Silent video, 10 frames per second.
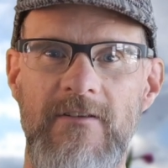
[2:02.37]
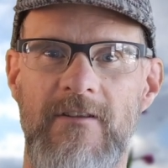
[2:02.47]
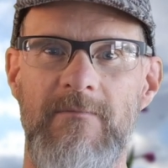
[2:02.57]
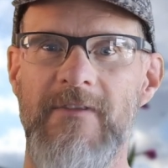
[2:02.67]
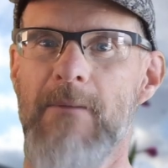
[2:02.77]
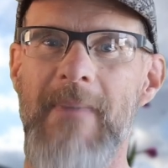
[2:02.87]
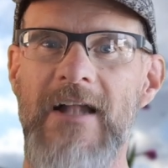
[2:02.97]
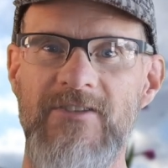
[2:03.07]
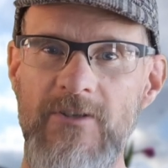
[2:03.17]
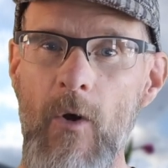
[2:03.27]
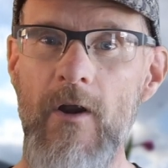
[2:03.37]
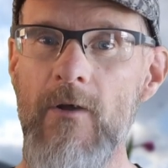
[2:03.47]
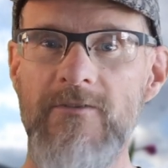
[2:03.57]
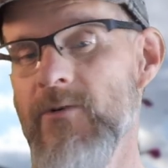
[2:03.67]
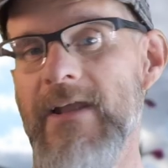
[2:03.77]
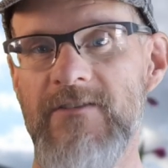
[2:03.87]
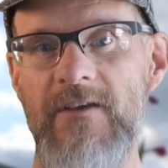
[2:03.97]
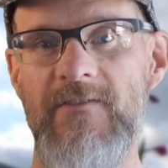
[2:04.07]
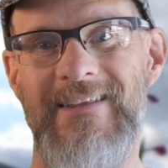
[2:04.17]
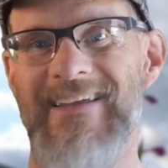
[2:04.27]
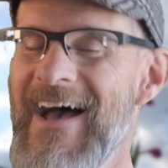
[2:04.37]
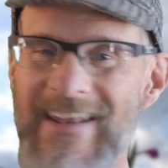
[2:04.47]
to them that match your own creativity.